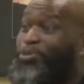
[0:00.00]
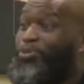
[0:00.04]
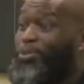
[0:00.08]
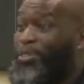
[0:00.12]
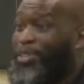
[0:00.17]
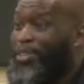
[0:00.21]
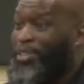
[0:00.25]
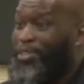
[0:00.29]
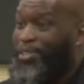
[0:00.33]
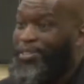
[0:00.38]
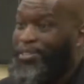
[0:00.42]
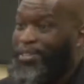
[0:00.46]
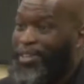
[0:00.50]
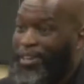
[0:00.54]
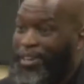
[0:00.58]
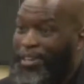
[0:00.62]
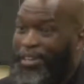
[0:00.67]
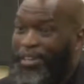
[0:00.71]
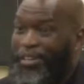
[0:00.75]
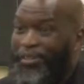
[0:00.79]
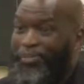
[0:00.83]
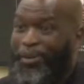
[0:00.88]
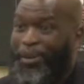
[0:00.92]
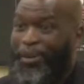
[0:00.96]
two things
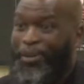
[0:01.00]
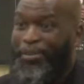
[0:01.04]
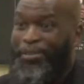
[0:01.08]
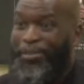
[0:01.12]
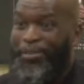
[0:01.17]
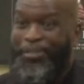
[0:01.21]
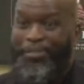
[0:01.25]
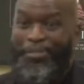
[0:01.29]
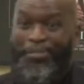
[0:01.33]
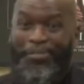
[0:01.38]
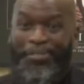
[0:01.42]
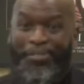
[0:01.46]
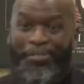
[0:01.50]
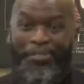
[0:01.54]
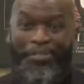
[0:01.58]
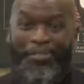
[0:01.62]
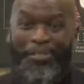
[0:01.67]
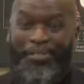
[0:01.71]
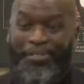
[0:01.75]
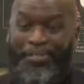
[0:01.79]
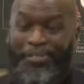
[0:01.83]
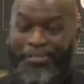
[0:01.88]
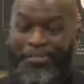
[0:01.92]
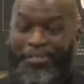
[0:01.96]
are the
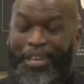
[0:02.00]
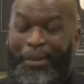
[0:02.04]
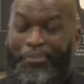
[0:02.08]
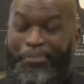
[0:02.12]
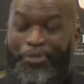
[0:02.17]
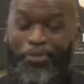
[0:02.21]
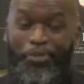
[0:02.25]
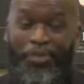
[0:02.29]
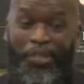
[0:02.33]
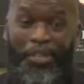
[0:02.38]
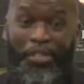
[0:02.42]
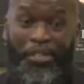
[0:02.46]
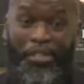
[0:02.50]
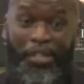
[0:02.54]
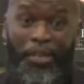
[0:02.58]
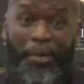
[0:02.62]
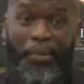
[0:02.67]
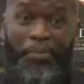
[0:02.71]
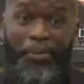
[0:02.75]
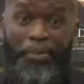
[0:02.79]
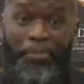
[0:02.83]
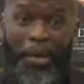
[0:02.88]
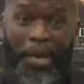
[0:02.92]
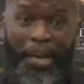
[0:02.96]
top two things that
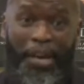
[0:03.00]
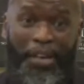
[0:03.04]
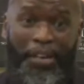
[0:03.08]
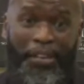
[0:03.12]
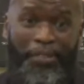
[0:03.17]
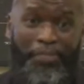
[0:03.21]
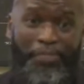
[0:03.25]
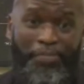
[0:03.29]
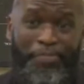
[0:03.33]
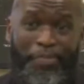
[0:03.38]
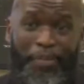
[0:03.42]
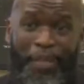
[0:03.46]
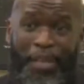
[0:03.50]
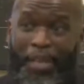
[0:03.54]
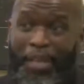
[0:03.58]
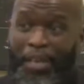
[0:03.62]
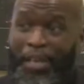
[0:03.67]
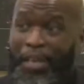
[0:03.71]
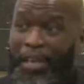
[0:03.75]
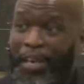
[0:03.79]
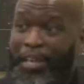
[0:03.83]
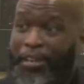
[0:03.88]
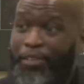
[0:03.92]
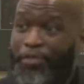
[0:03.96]
come to mind.
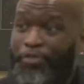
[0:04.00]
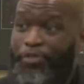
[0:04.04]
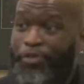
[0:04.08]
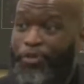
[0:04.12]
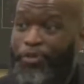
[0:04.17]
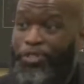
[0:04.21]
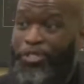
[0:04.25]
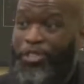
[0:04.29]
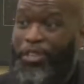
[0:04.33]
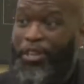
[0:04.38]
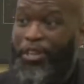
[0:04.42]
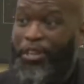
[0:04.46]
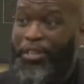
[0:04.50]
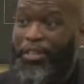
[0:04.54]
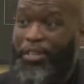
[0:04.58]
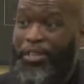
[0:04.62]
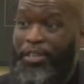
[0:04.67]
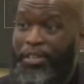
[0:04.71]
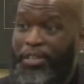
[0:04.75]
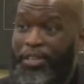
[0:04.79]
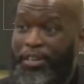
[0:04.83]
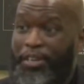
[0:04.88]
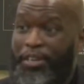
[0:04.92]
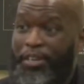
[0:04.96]
And unfortunately,
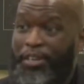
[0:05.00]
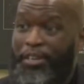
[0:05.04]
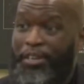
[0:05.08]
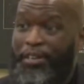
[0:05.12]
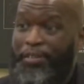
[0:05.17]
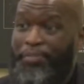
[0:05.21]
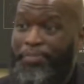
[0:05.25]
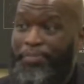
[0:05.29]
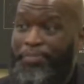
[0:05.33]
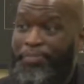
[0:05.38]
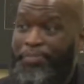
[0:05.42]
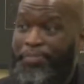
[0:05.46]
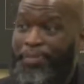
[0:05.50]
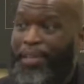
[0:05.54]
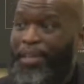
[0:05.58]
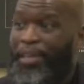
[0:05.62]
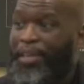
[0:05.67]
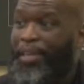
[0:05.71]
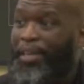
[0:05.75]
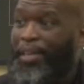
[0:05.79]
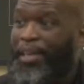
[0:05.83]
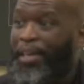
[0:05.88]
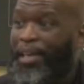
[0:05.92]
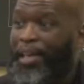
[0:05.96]

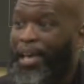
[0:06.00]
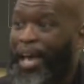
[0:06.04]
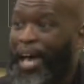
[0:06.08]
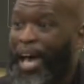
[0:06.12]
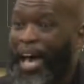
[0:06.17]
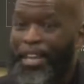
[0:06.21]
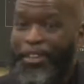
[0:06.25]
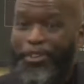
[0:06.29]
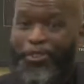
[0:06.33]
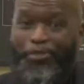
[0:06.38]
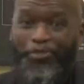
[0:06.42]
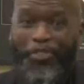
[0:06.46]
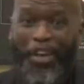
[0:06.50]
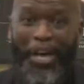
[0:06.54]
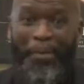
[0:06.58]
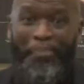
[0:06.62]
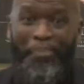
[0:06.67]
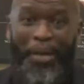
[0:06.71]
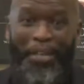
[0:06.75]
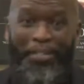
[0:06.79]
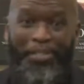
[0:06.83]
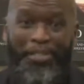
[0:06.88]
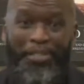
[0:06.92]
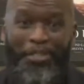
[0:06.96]
I don't find
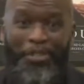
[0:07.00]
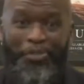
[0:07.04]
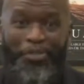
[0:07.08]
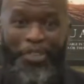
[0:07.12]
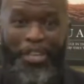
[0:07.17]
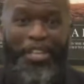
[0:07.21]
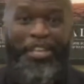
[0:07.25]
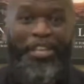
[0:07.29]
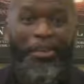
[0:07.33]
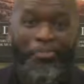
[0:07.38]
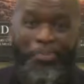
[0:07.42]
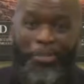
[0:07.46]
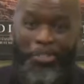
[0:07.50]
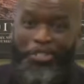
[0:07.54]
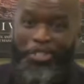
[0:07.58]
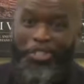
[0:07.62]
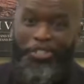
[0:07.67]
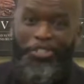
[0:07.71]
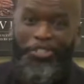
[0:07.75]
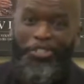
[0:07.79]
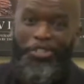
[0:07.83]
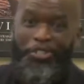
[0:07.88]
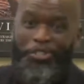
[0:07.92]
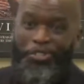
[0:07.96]
myself in a
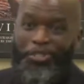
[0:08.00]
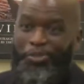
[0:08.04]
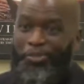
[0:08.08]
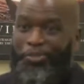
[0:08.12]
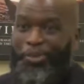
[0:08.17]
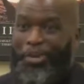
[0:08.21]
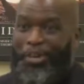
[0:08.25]
position to